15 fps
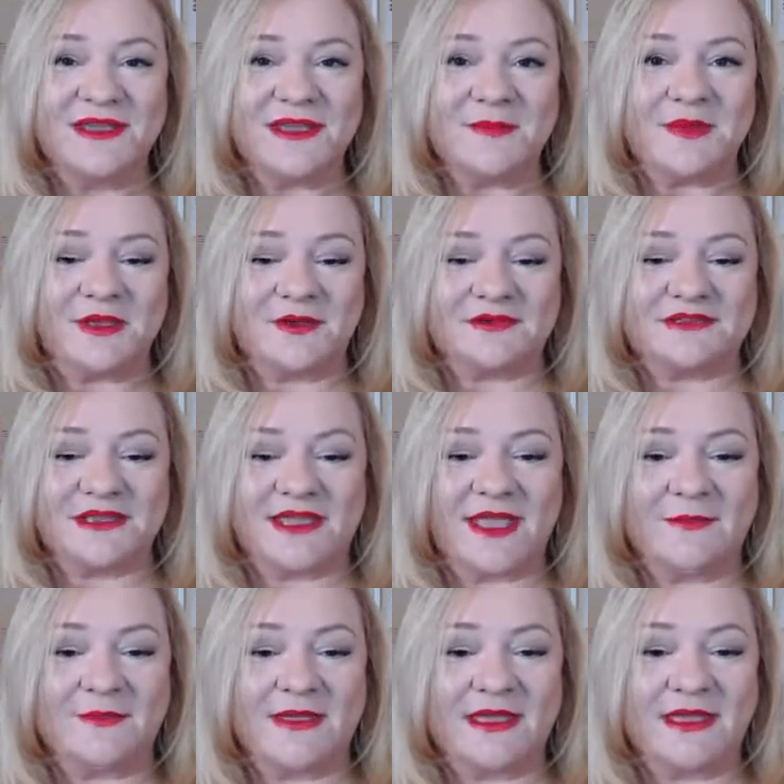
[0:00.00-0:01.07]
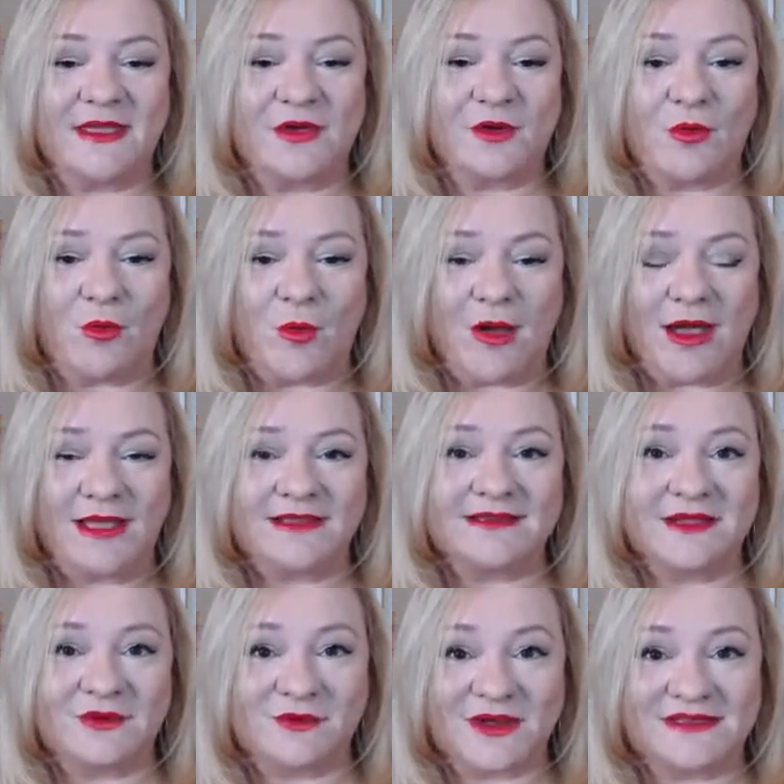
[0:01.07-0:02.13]
because it can be quite
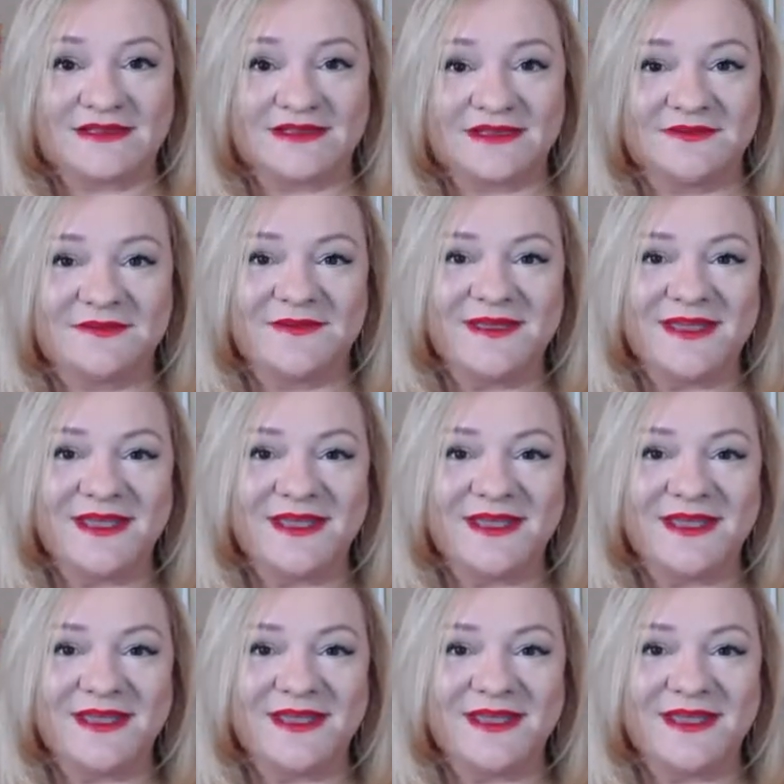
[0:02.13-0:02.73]
aggressive.